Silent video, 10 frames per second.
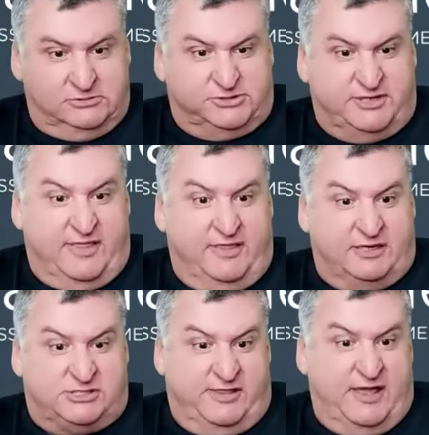
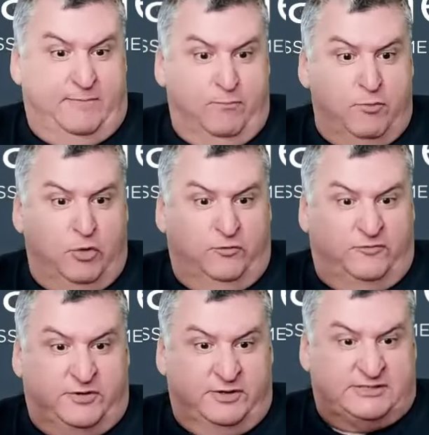She then
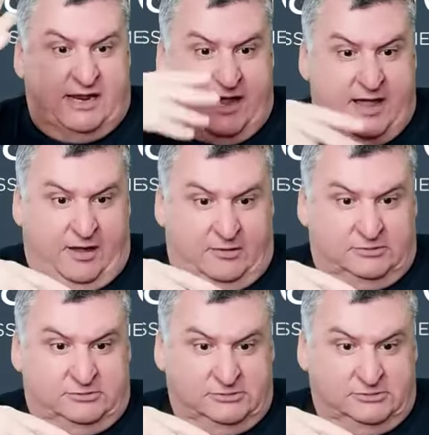moved to San Diego,